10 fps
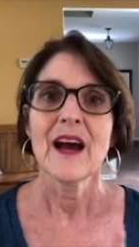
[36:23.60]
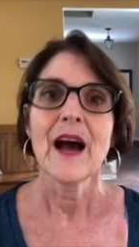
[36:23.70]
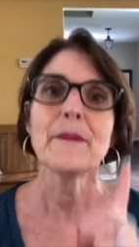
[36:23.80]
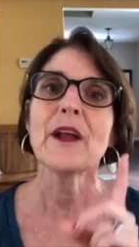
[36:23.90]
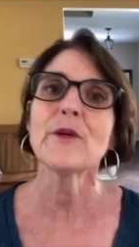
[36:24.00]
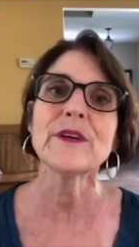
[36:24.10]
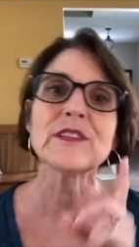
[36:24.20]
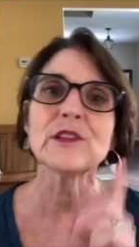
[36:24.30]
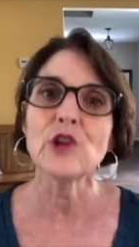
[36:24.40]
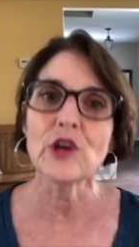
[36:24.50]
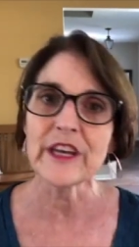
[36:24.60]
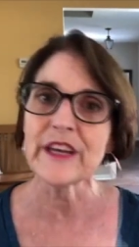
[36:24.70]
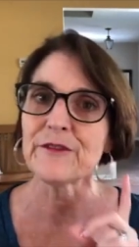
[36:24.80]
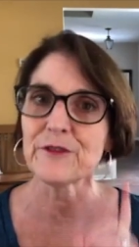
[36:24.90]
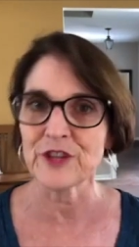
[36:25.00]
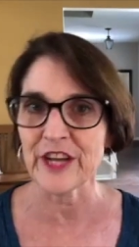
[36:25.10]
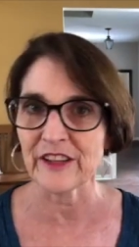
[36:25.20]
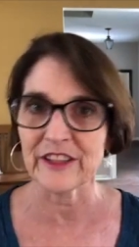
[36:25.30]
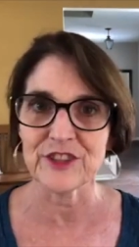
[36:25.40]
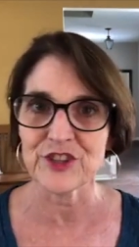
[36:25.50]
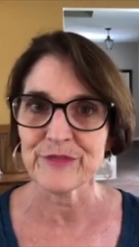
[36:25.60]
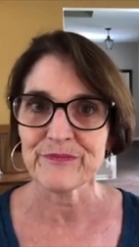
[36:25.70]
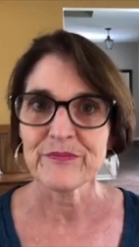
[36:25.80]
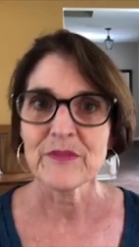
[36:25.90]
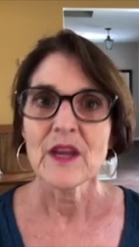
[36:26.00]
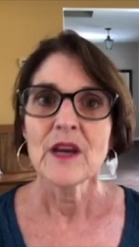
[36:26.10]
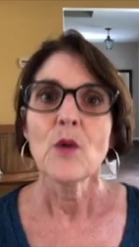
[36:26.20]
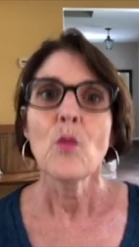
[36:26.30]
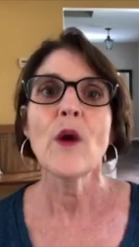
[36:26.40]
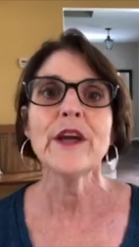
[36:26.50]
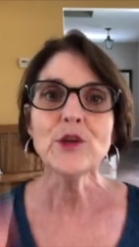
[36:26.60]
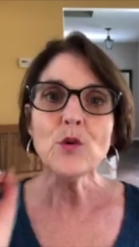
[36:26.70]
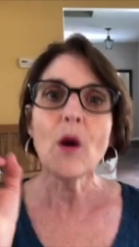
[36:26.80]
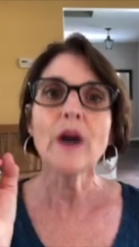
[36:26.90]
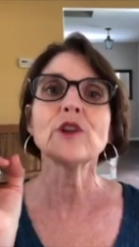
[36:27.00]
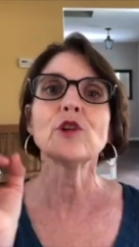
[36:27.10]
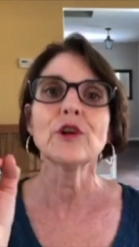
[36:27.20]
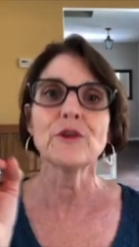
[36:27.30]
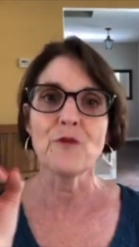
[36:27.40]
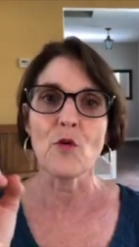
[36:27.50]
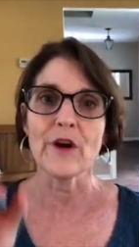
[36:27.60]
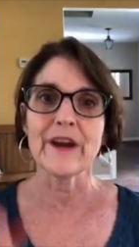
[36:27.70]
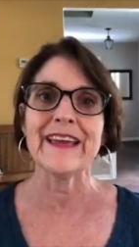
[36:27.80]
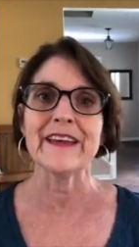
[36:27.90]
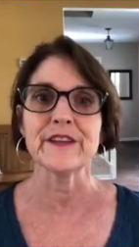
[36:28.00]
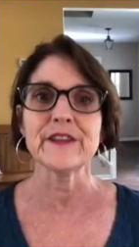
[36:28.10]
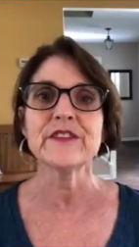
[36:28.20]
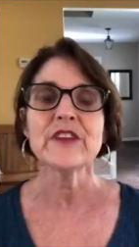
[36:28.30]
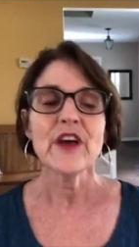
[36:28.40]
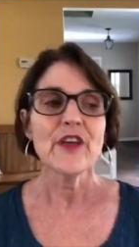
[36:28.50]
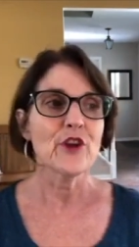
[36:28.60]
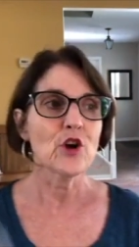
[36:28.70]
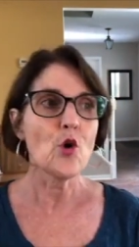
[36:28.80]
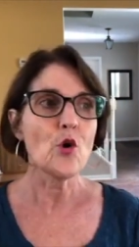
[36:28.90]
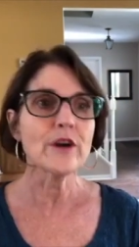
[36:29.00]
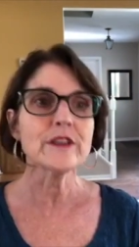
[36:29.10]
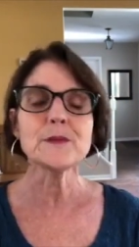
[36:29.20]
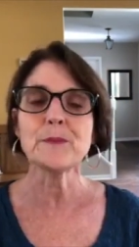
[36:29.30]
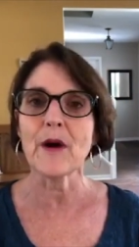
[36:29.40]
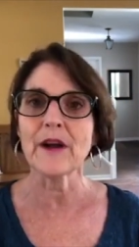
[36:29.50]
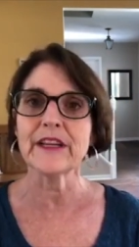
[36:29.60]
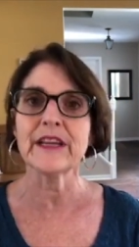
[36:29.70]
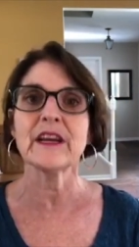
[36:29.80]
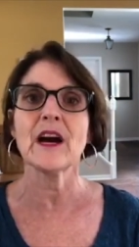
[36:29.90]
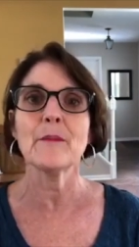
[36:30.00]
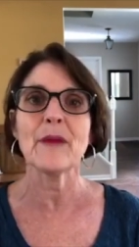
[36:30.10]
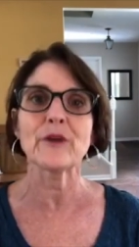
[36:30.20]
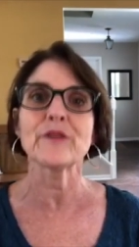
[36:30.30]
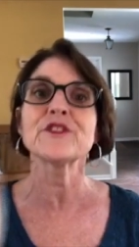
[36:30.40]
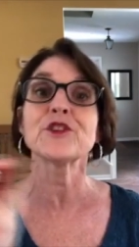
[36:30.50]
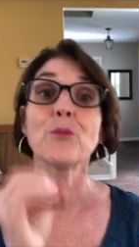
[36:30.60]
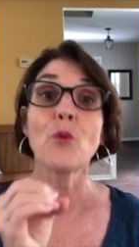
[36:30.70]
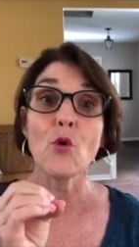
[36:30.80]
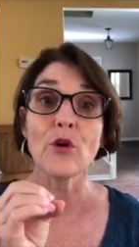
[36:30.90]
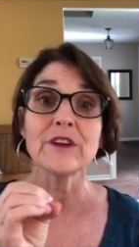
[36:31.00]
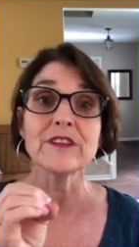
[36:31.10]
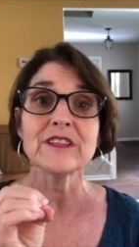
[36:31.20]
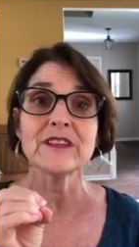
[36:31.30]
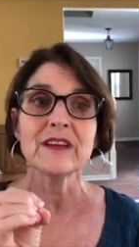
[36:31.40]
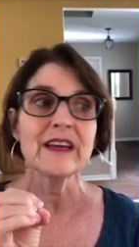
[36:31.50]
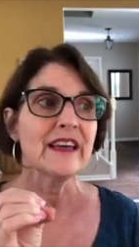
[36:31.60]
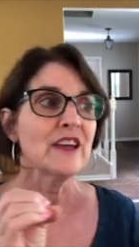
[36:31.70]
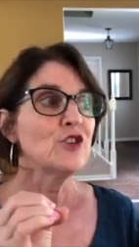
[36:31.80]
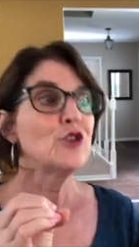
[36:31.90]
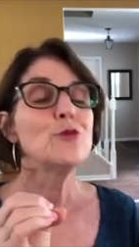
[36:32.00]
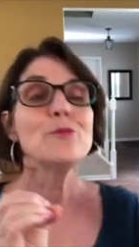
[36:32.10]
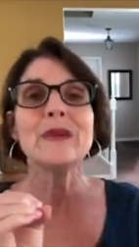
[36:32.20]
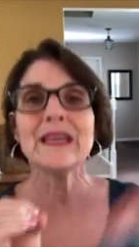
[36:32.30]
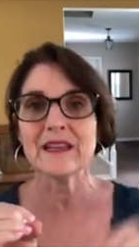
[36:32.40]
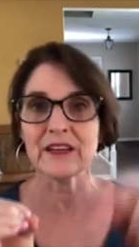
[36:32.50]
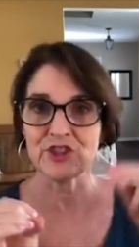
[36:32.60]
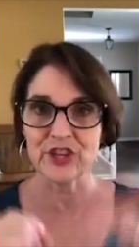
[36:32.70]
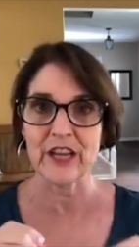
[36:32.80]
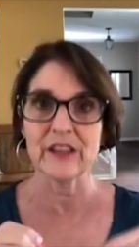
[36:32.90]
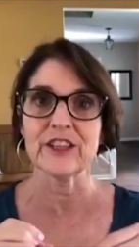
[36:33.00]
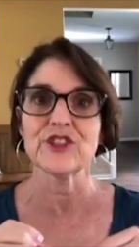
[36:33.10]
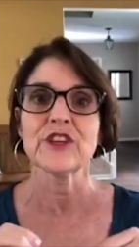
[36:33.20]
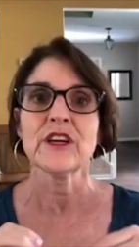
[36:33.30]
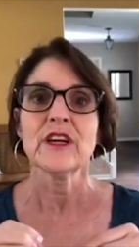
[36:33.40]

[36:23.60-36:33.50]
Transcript: I'm not always looking for challenge. What you want to look for is the corresponding amount of support to meet a challenge.